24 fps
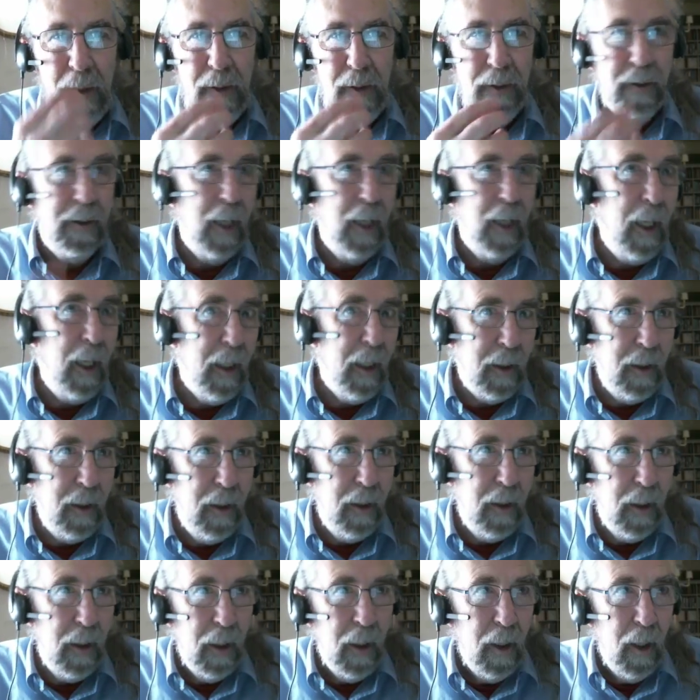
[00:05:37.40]
say
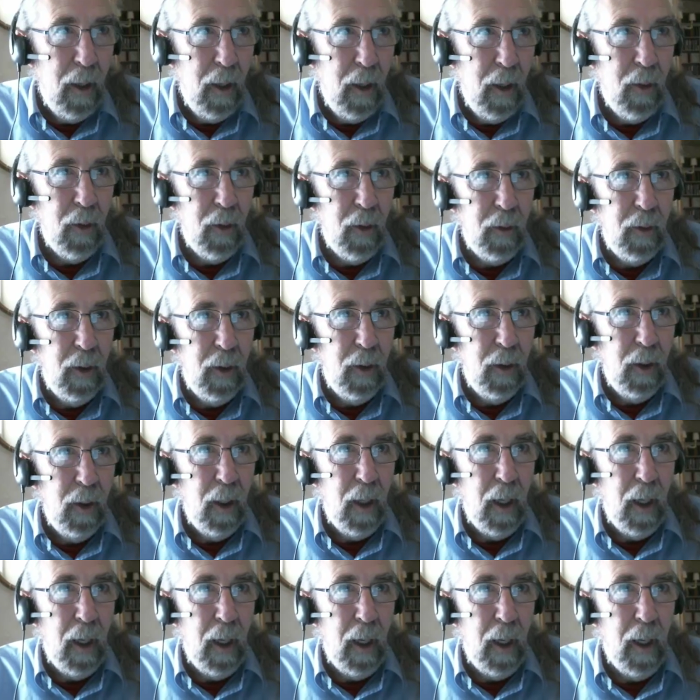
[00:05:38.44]
that
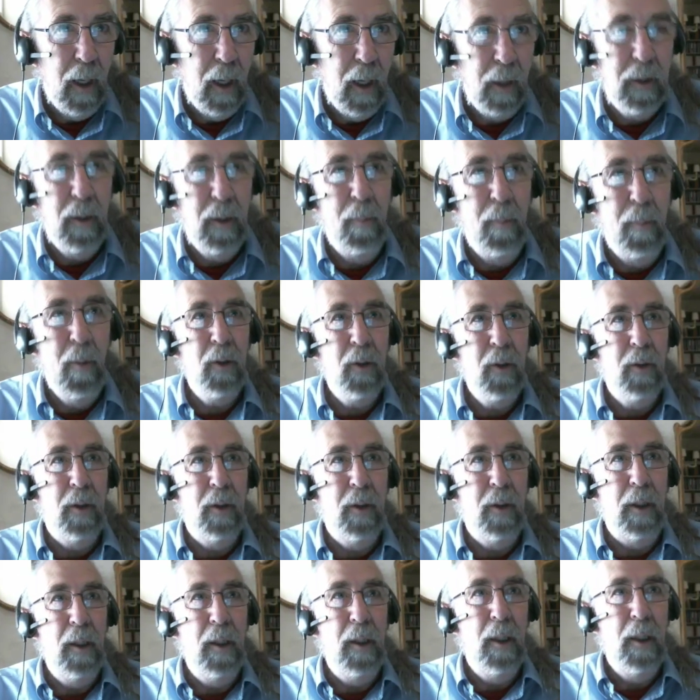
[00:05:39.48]
a
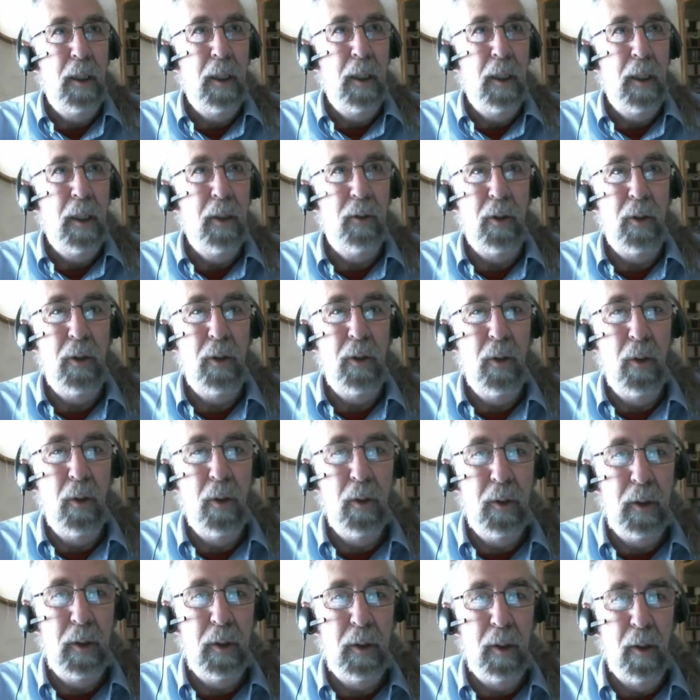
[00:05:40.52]
commodity is a
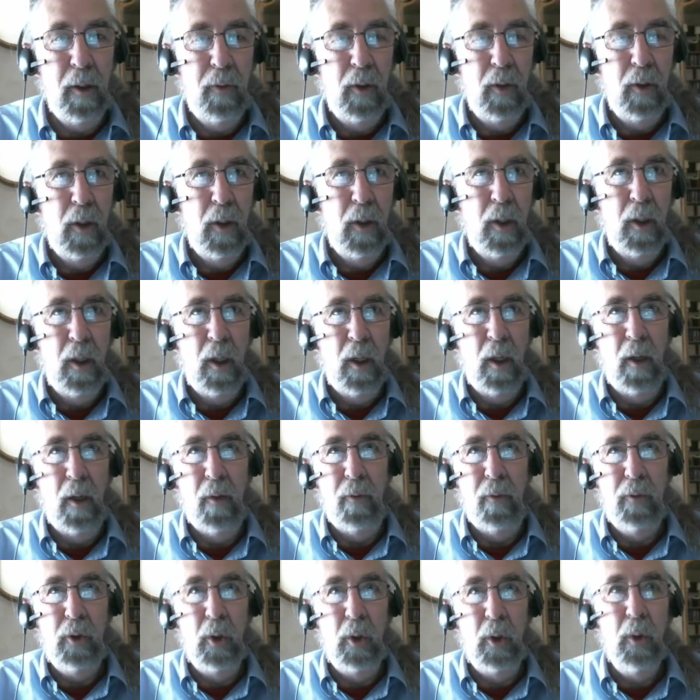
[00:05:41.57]
unity of
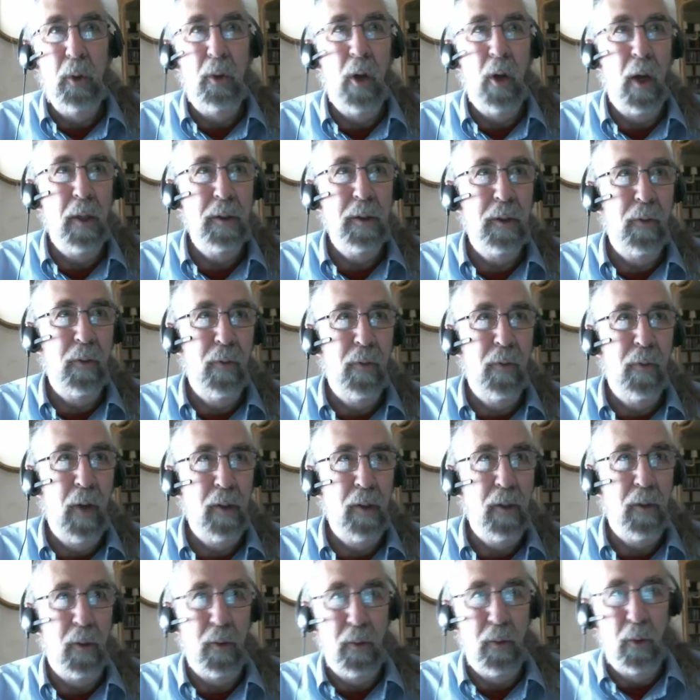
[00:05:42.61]
two kinds of
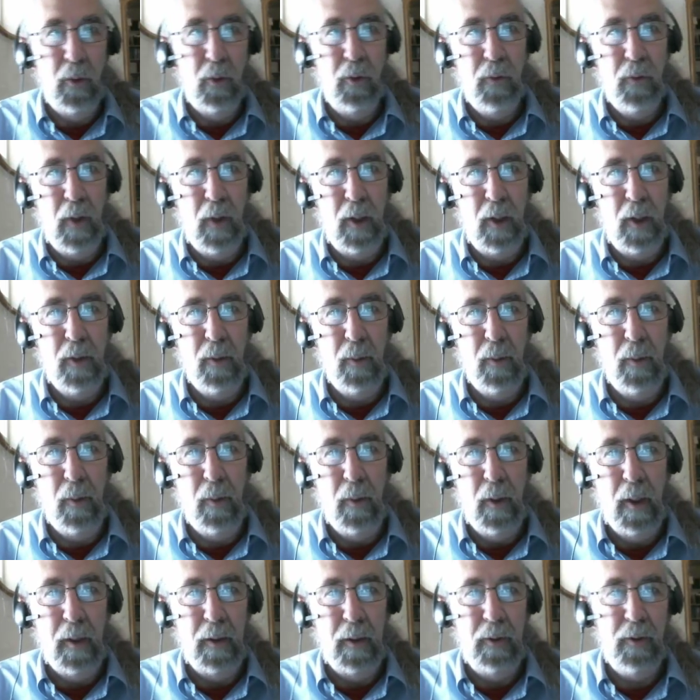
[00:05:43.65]
value, use value
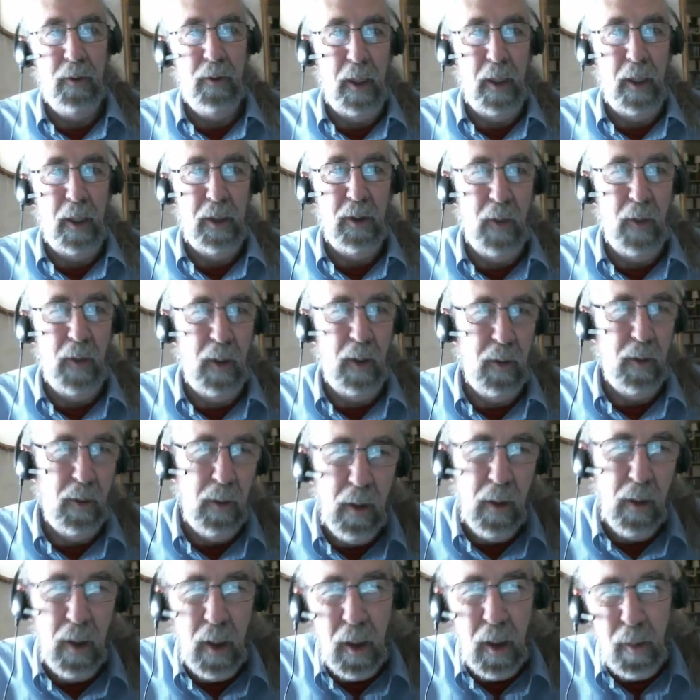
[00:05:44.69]
and exchange value.
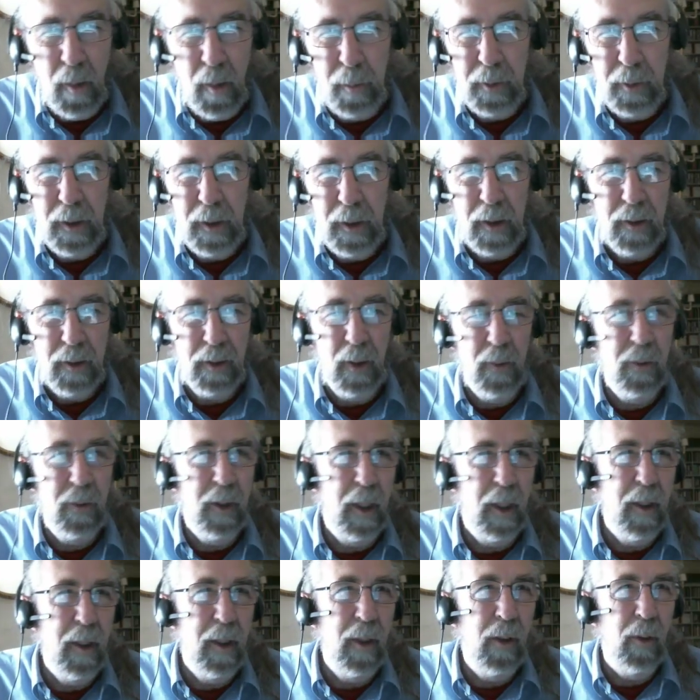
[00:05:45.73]
But that's so
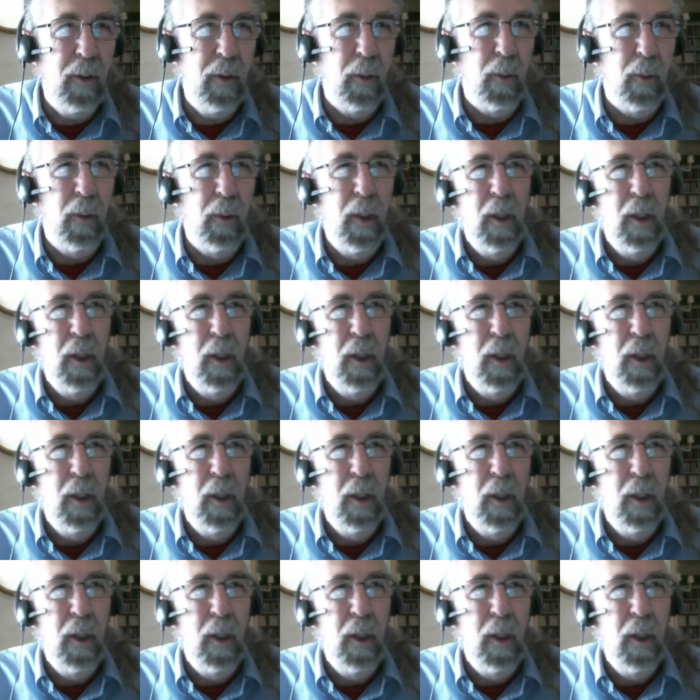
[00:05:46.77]
technical.